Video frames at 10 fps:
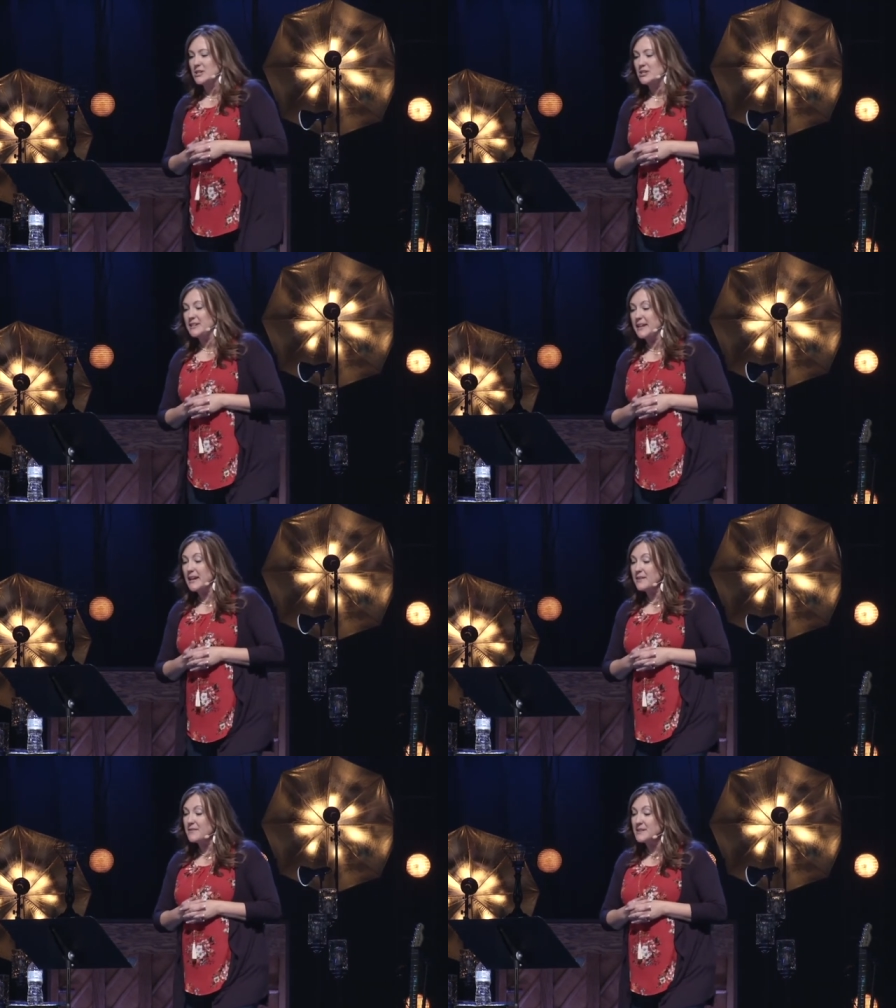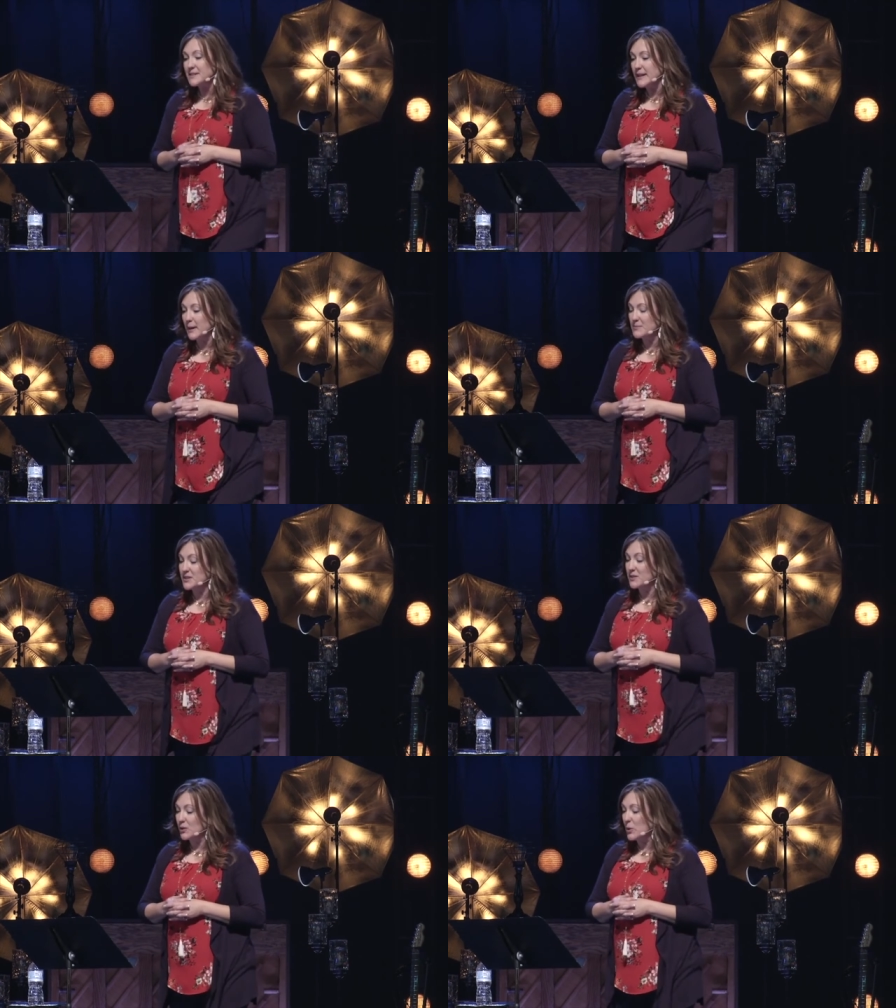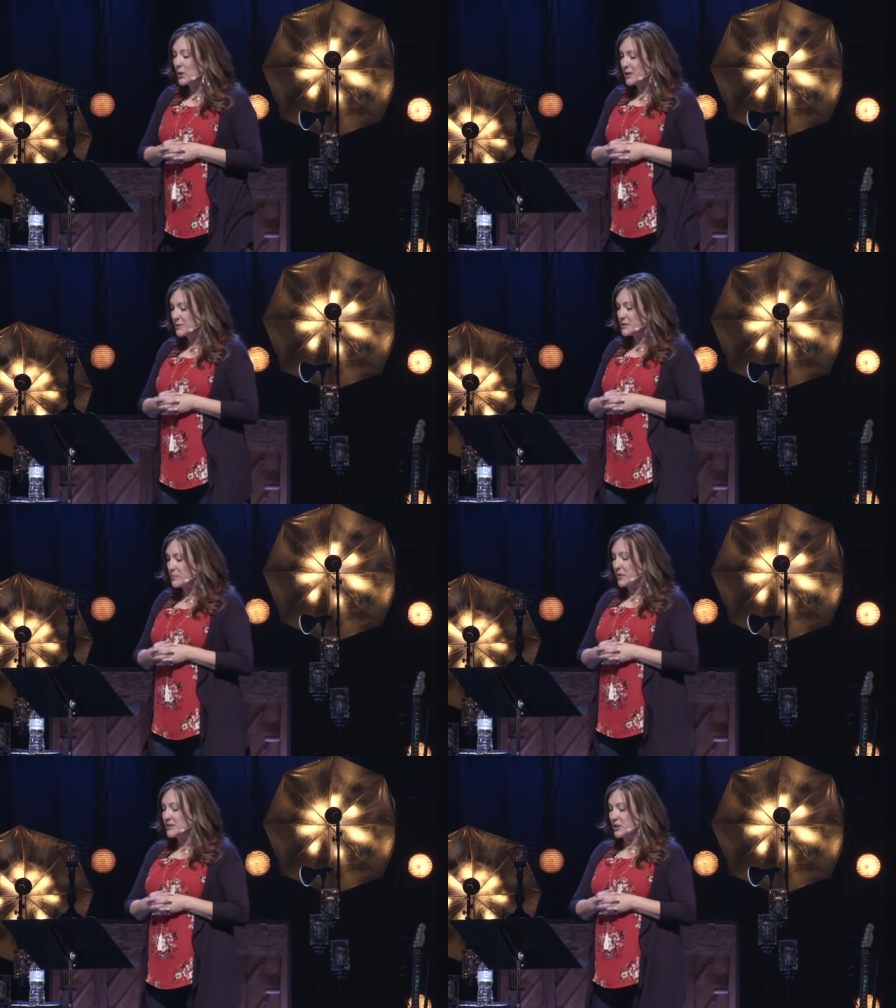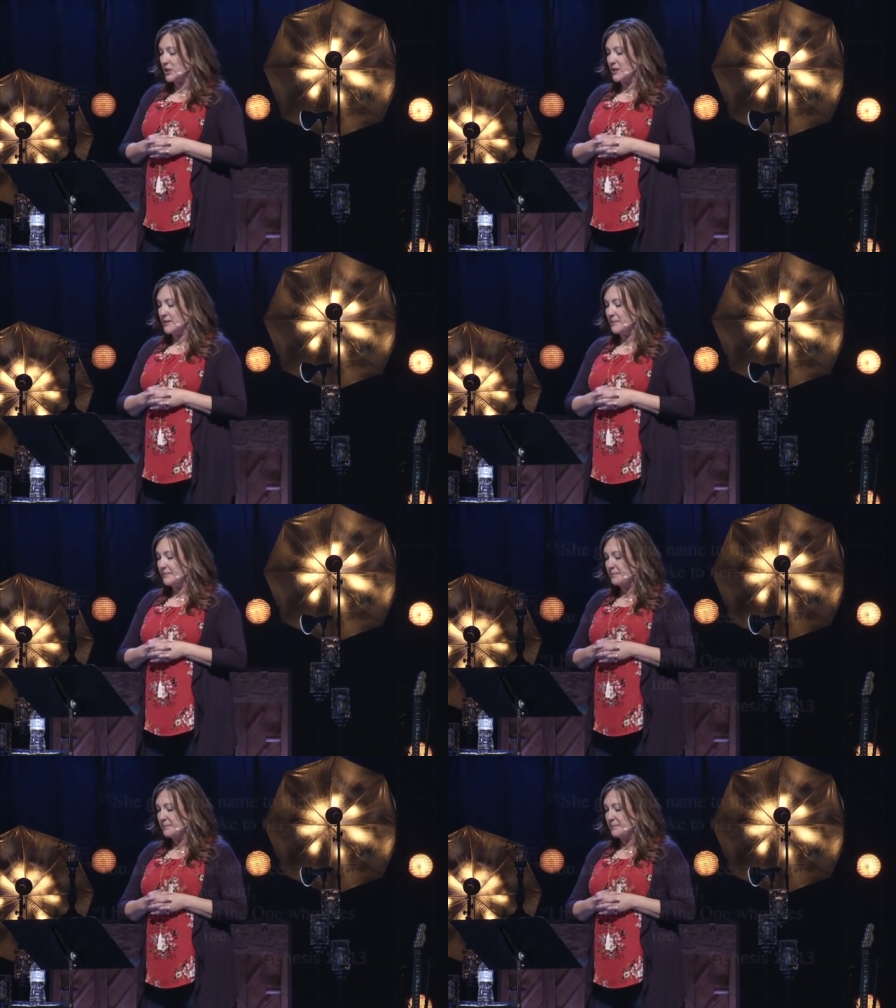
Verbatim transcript: She gave this name to the Lord who spoke to her